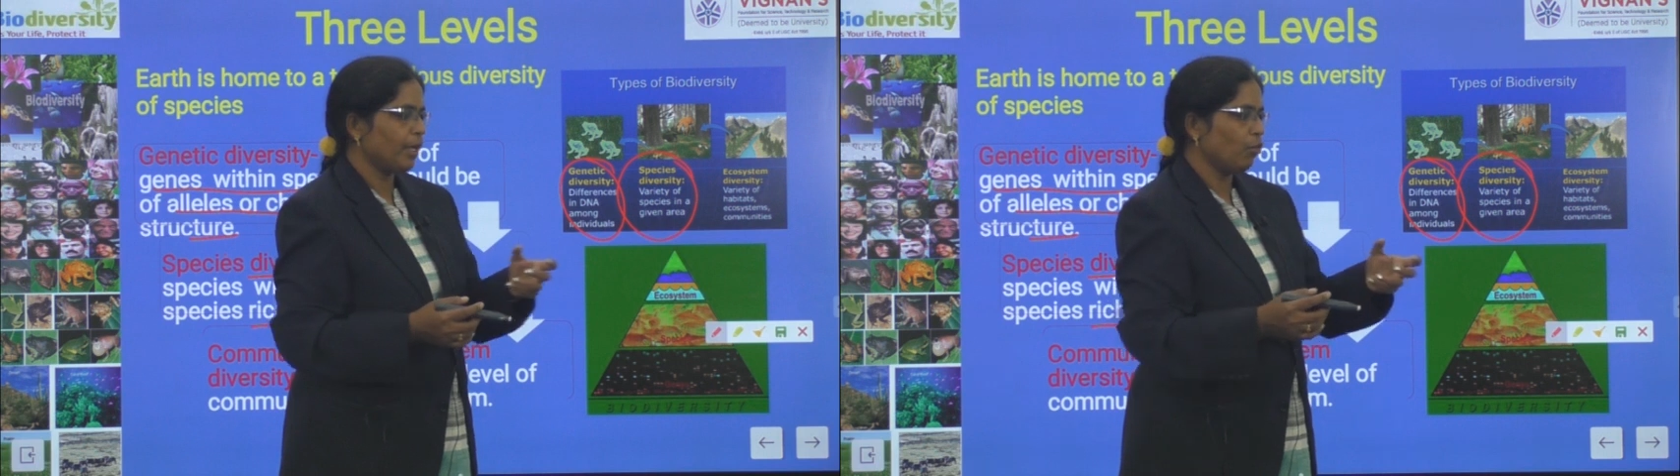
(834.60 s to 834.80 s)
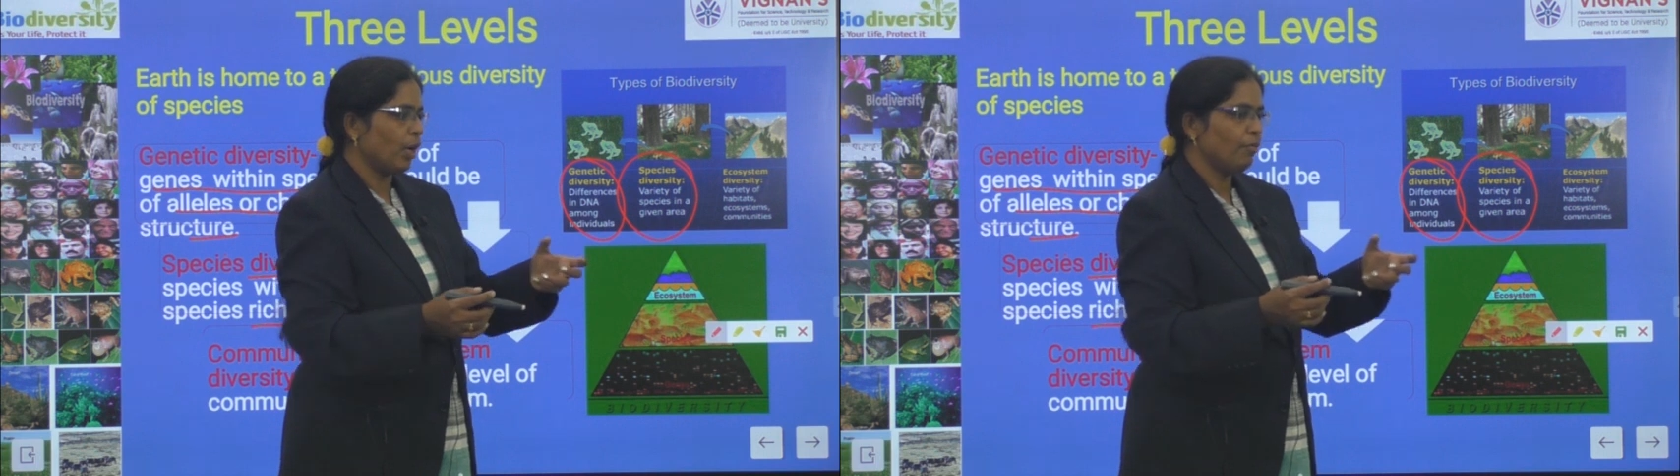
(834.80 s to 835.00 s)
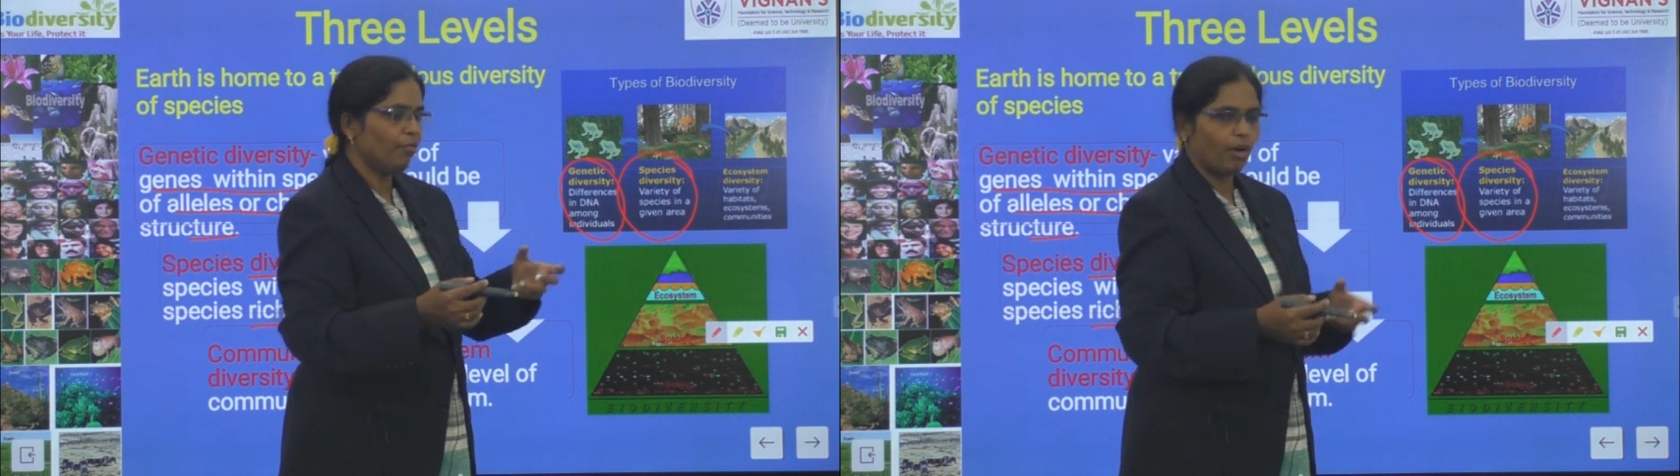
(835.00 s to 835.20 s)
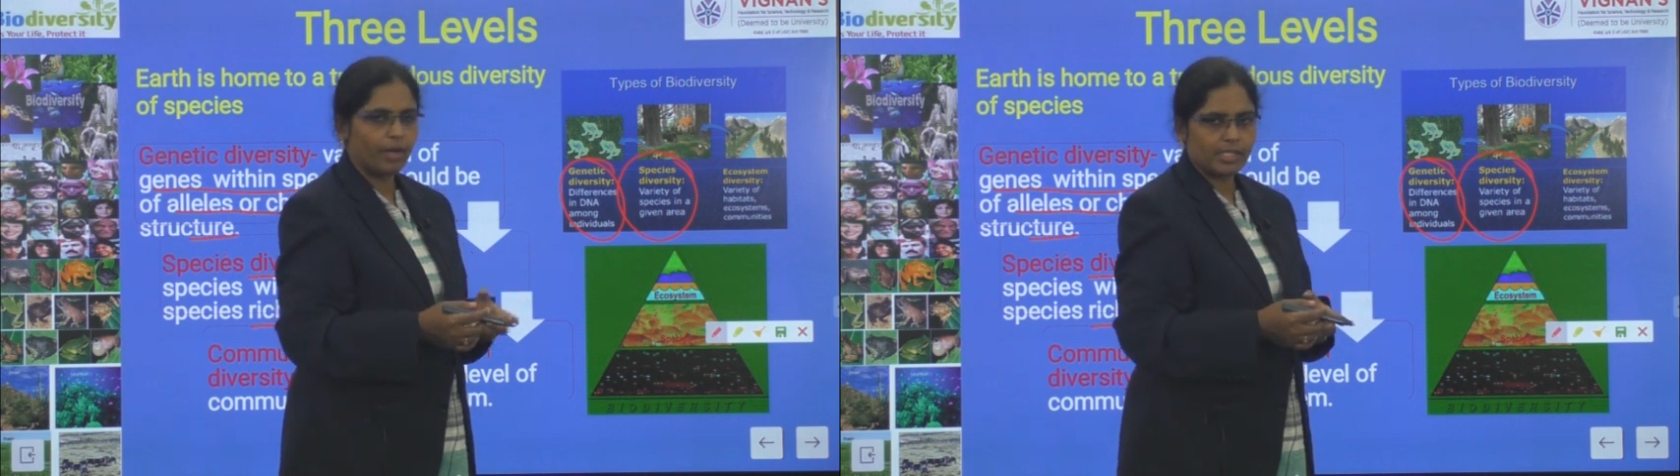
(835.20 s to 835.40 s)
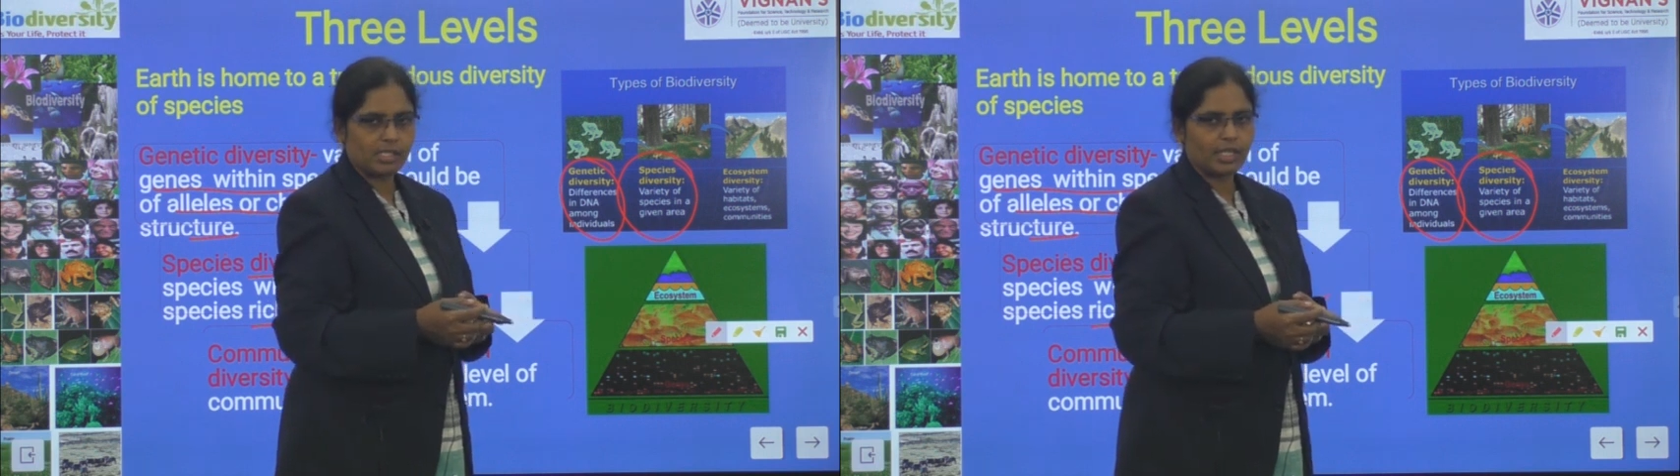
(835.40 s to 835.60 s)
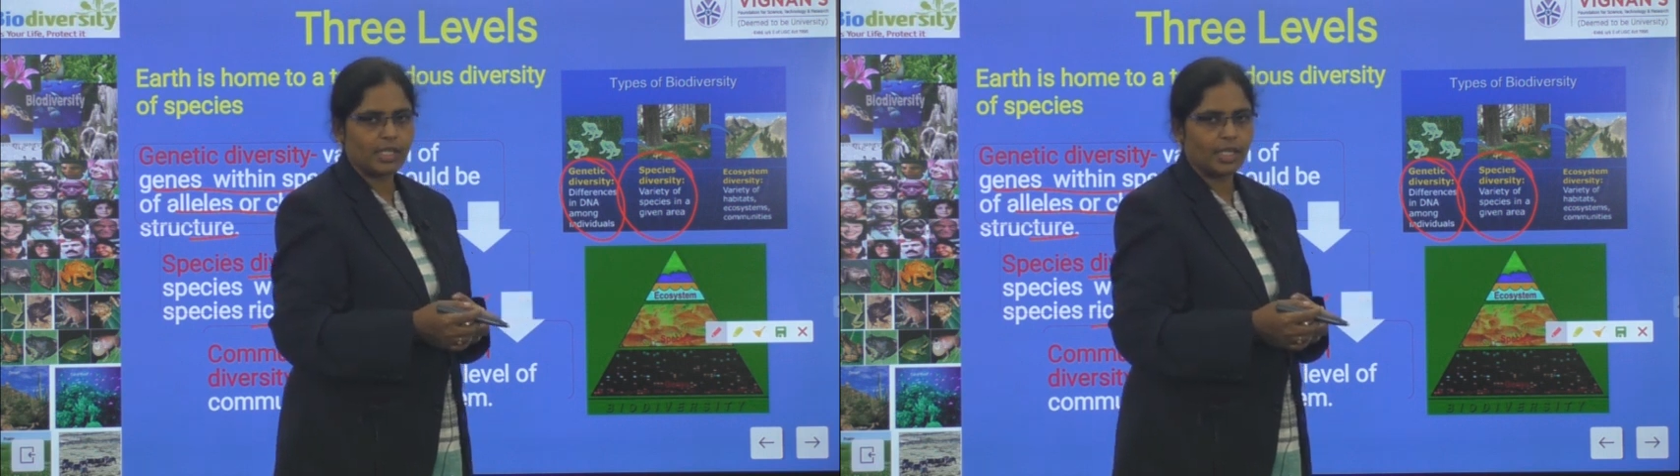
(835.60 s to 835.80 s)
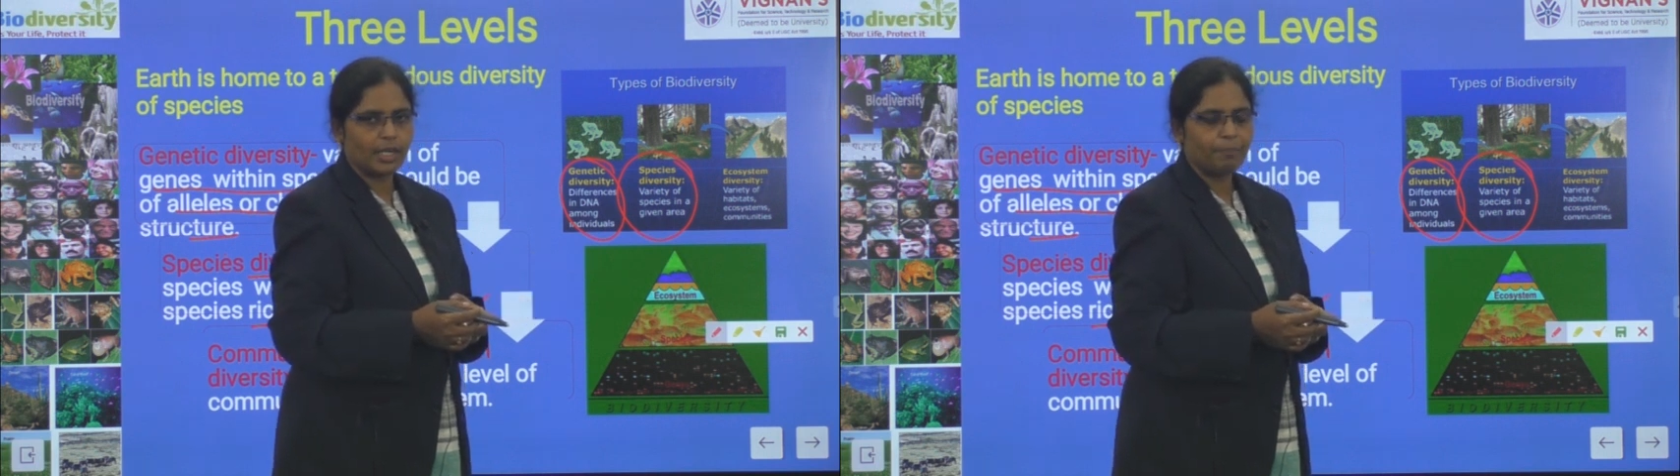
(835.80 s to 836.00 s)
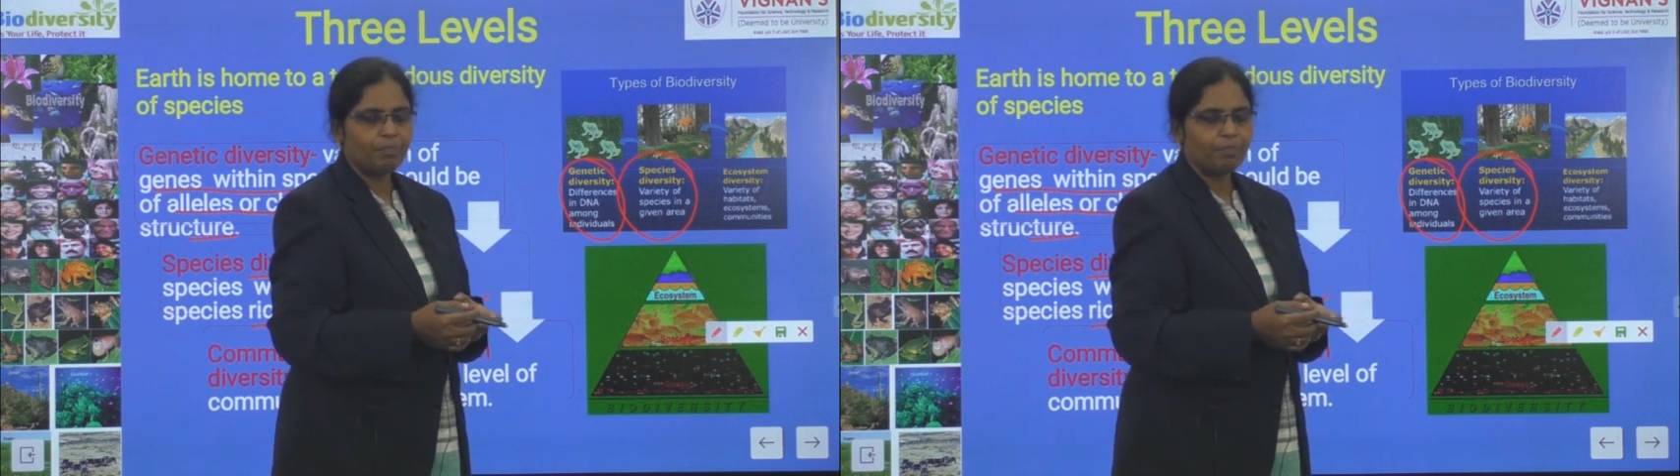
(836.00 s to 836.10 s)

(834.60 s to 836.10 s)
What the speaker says: take one forest area,